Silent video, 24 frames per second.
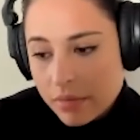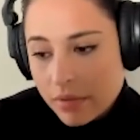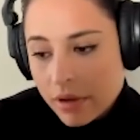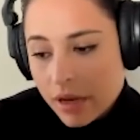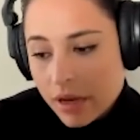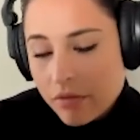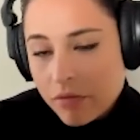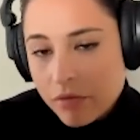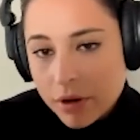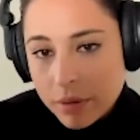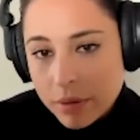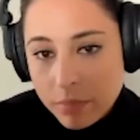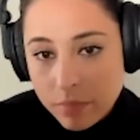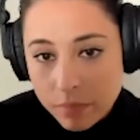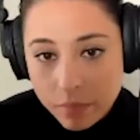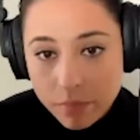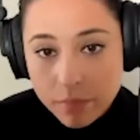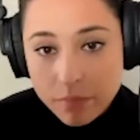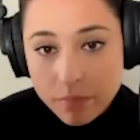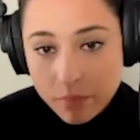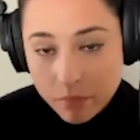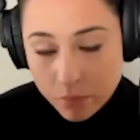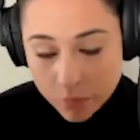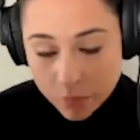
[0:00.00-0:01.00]
every
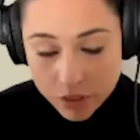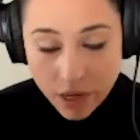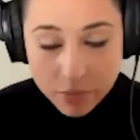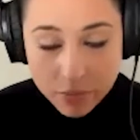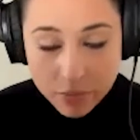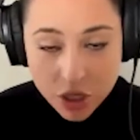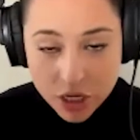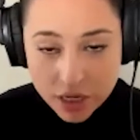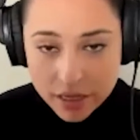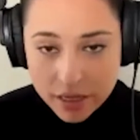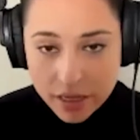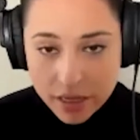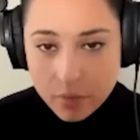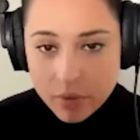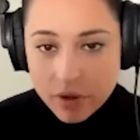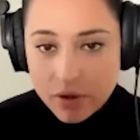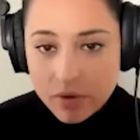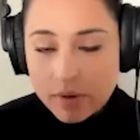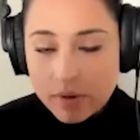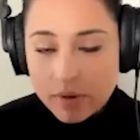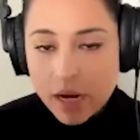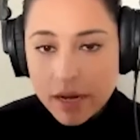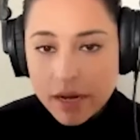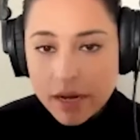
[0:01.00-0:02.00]
subject that we
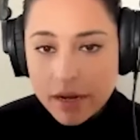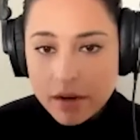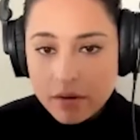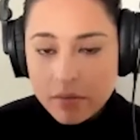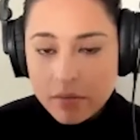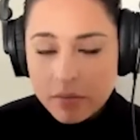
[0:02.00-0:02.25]
run,